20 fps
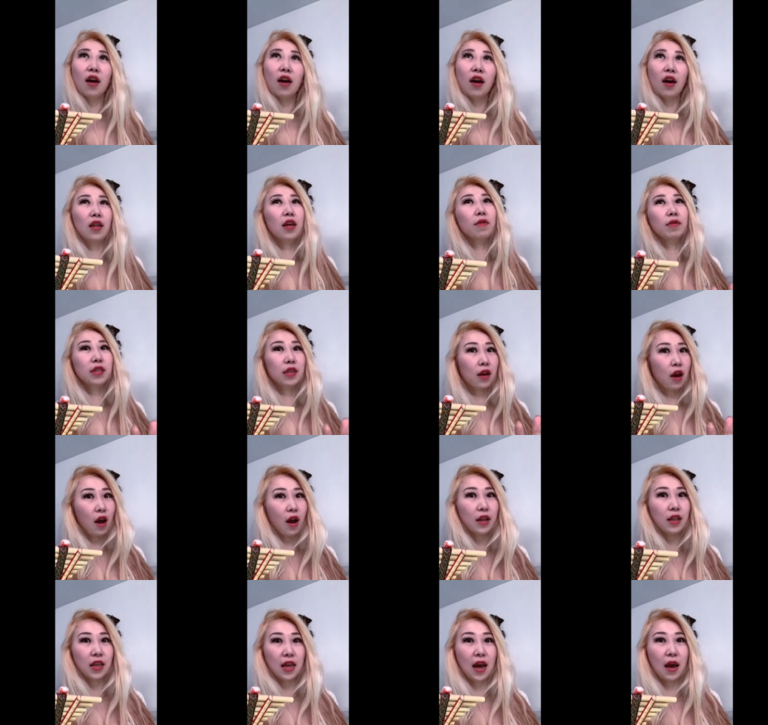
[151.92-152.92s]
think it was
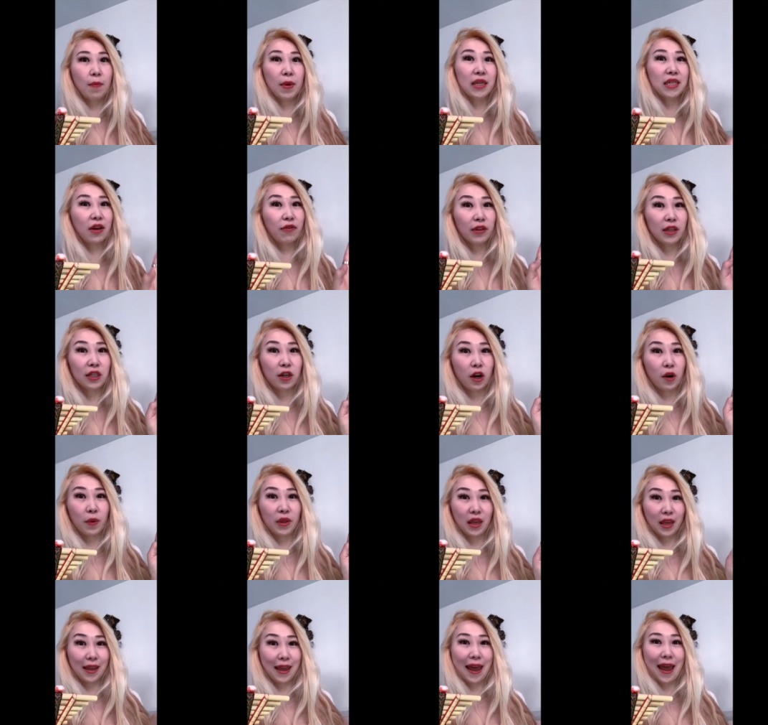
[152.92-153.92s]
Kanye, but it definitely started with
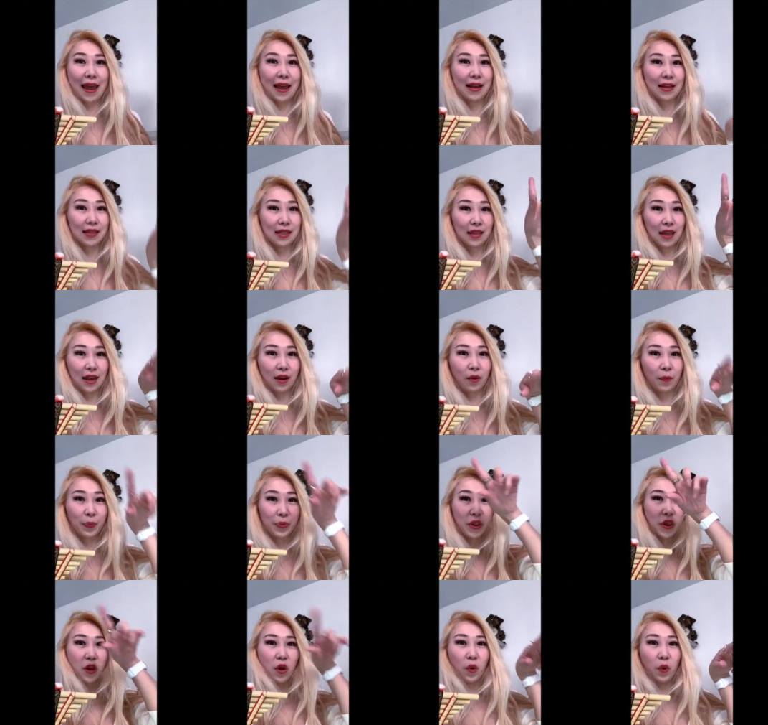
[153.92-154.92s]
a K because he like
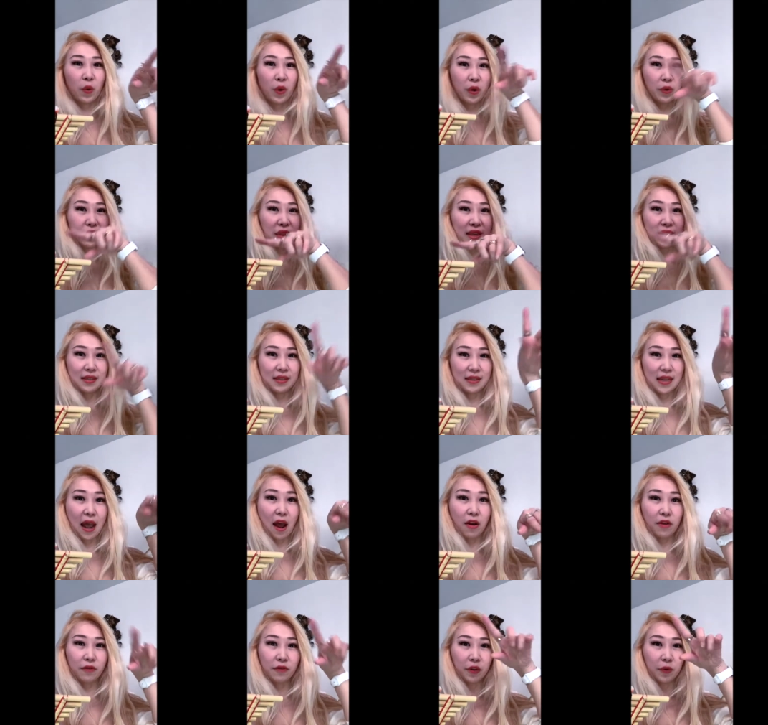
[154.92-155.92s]
wrote this
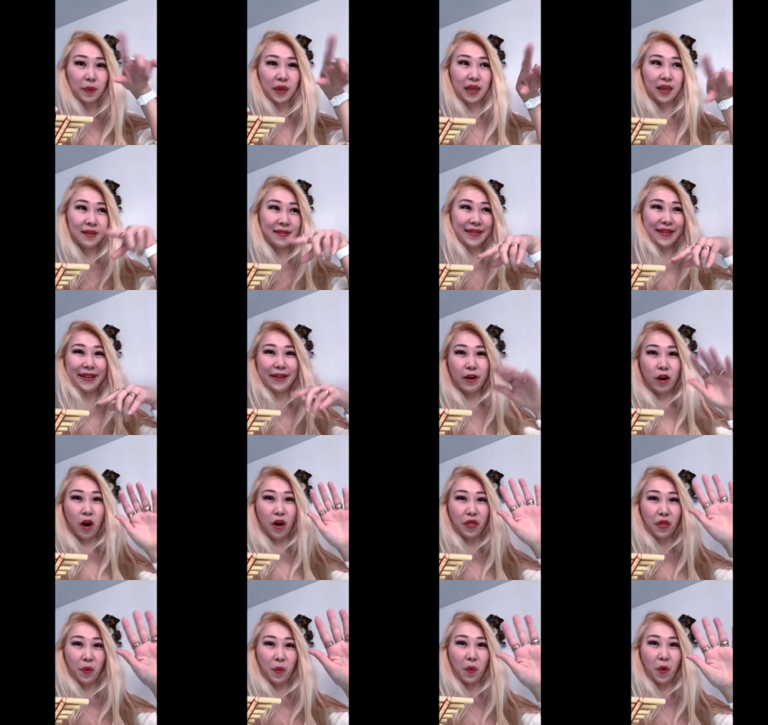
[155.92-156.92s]
down for me
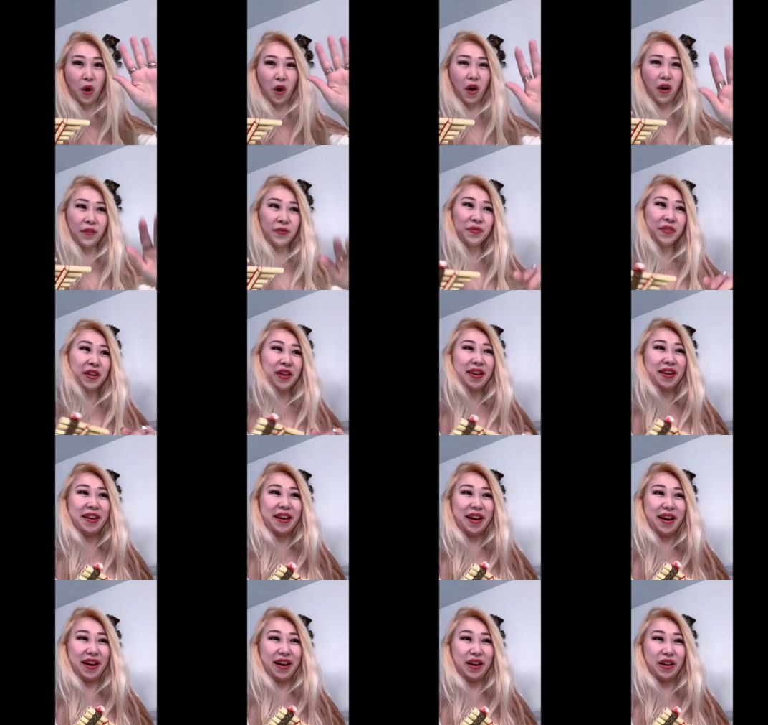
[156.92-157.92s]
on the wall.
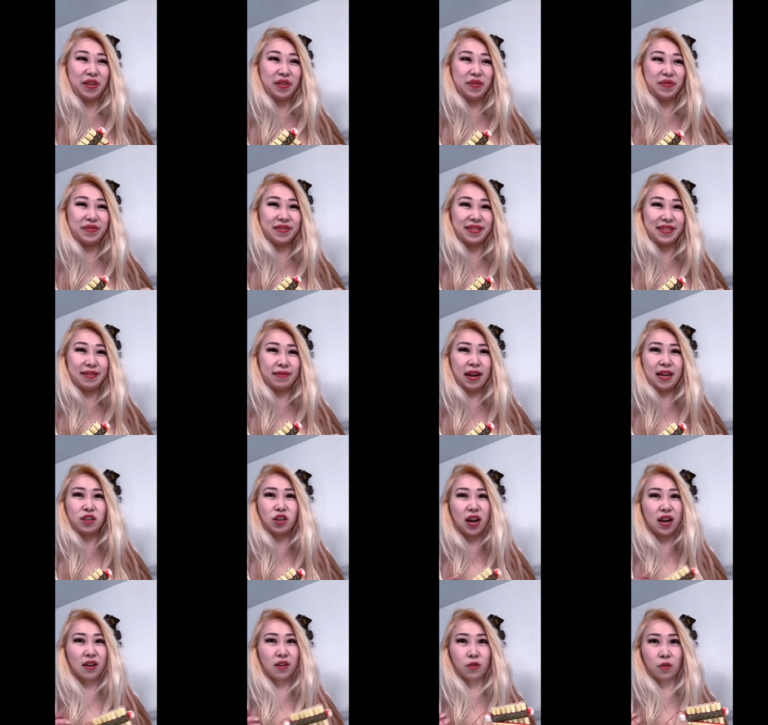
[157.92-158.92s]
But I
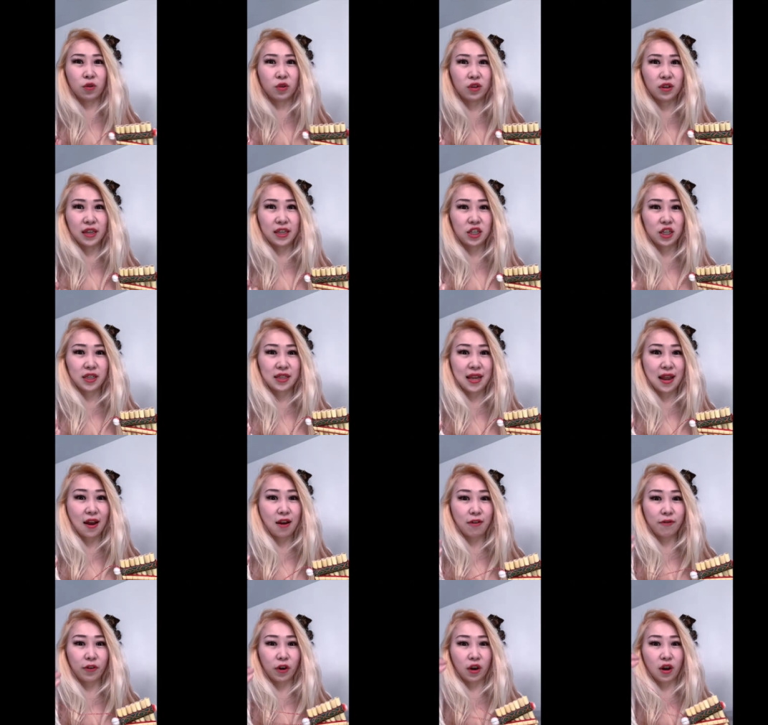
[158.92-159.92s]
tried to Google it just
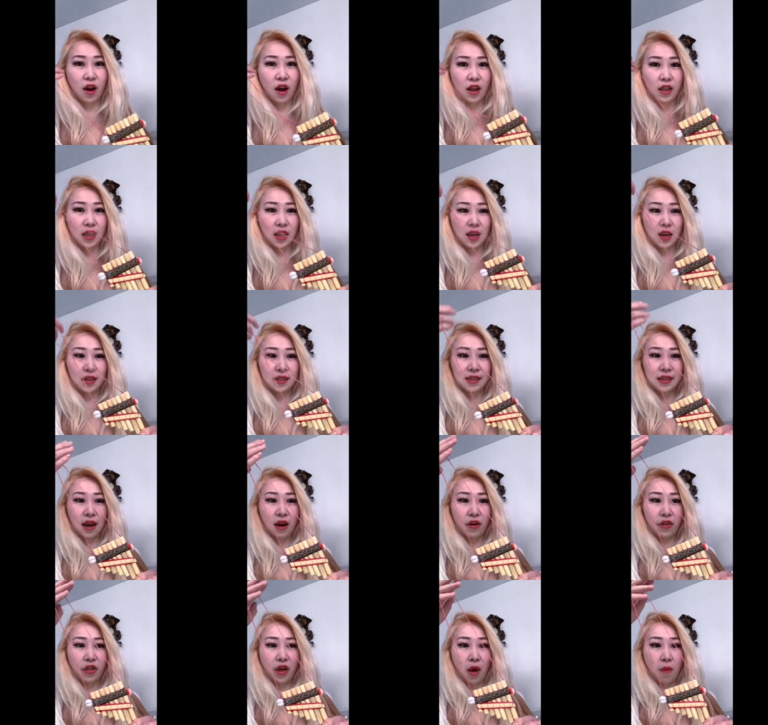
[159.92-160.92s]
now for Kanye
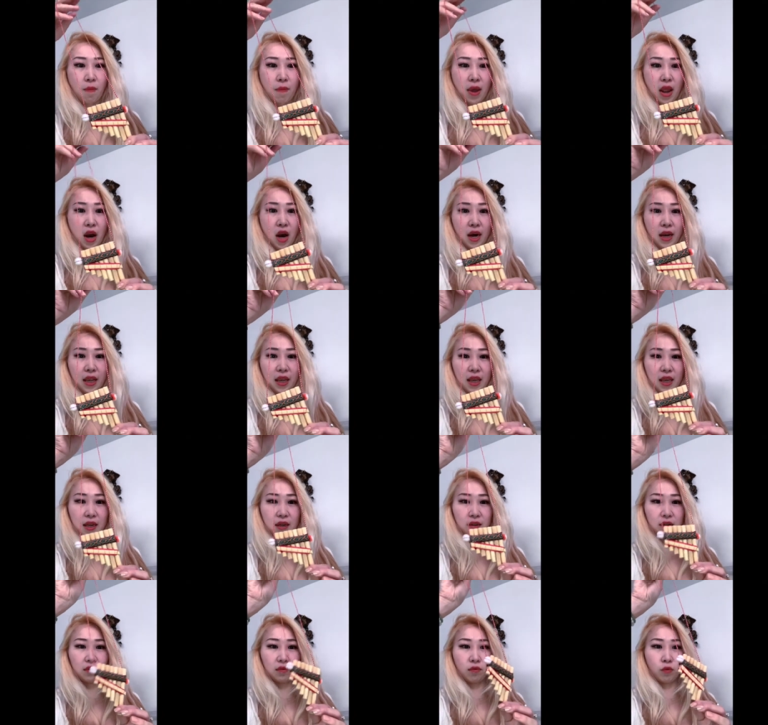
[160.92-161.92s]
South
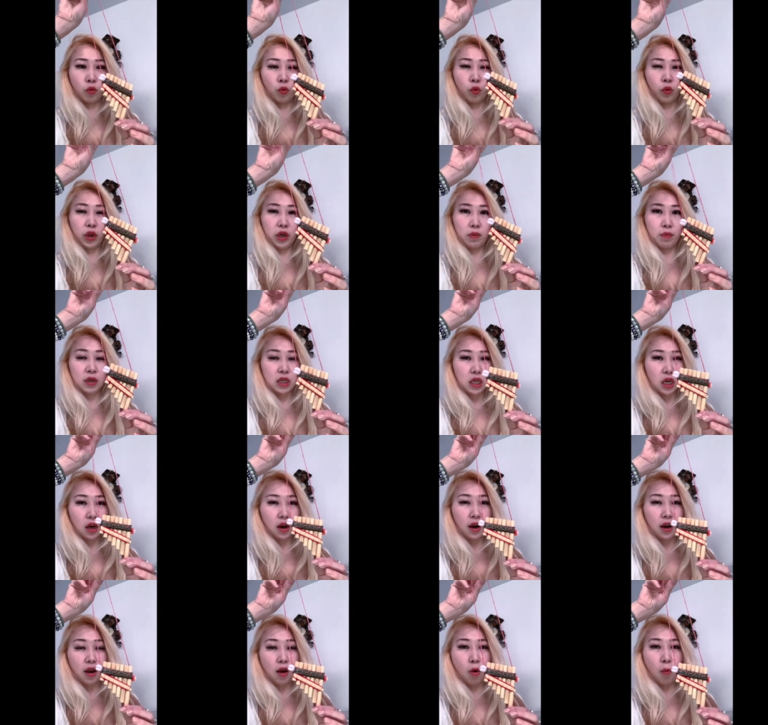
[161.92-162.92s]
American wood
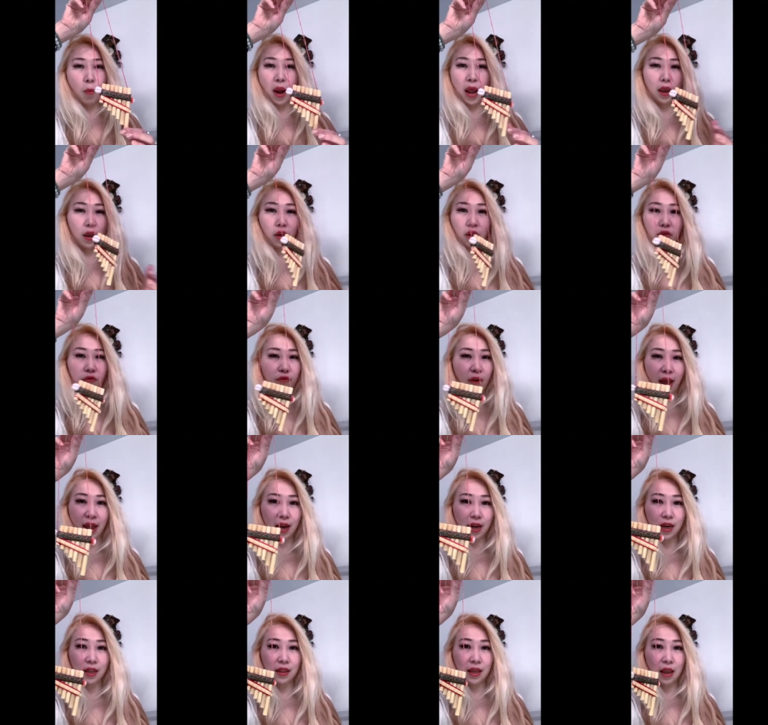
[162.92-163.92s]
material, but I couldn't find
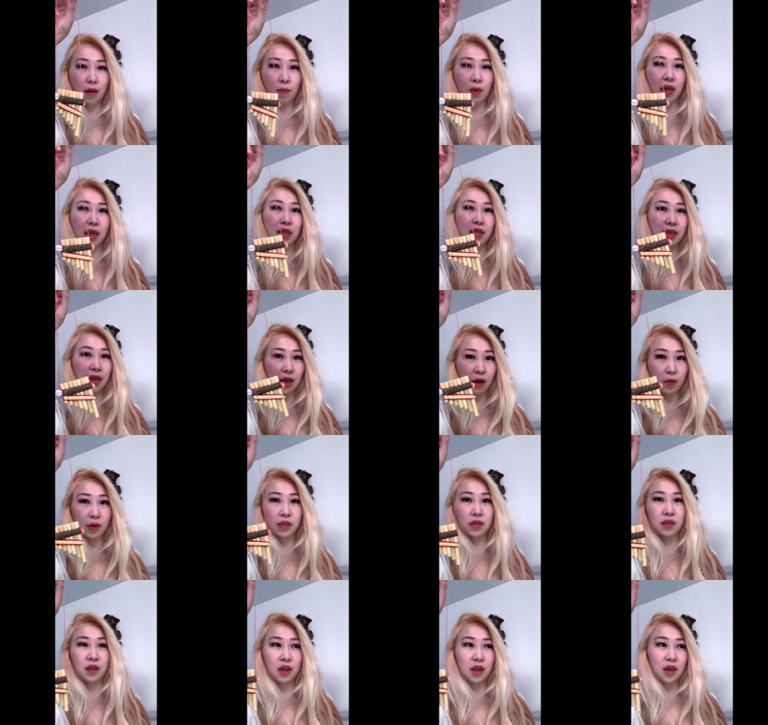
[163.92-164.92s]
anything. But he said it
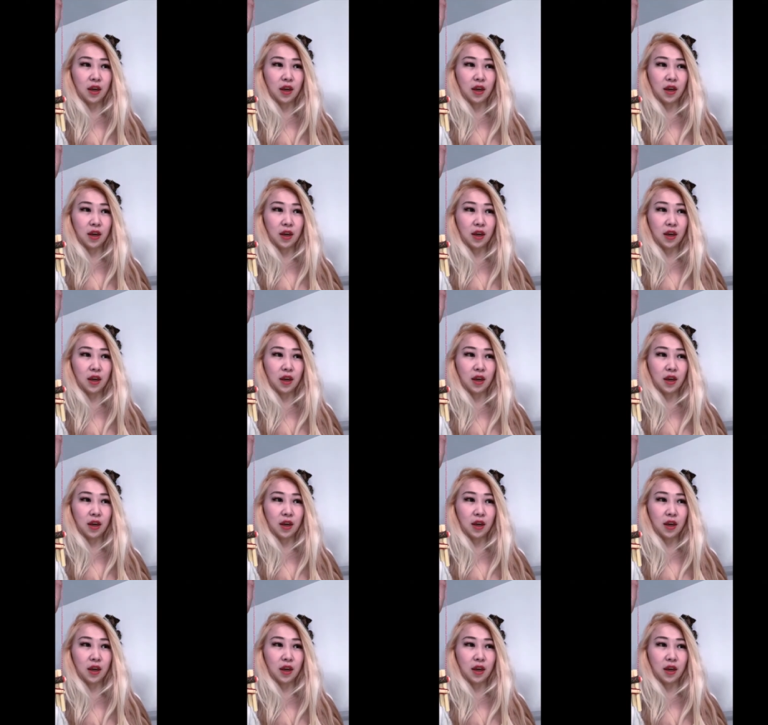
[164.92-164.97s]
was